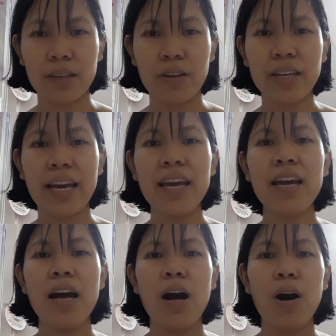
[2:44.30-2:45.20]
Okay,
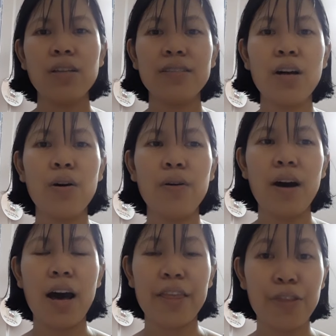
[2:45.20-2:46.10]
so
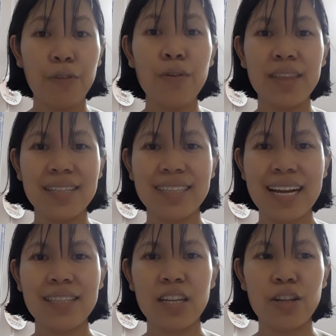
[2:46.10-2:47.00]
through this
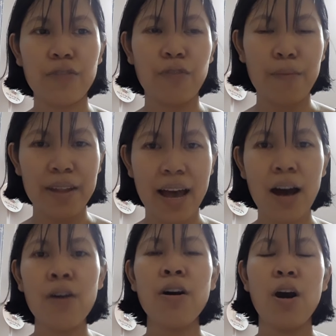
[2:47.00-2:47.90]
lesson from
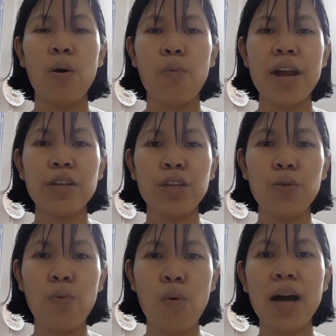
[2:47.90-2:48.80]
now, when you
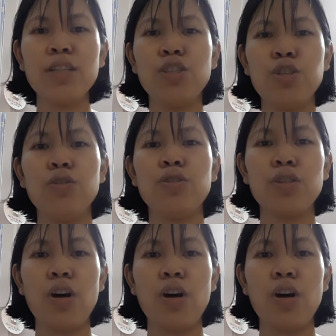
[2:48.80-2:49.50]
want to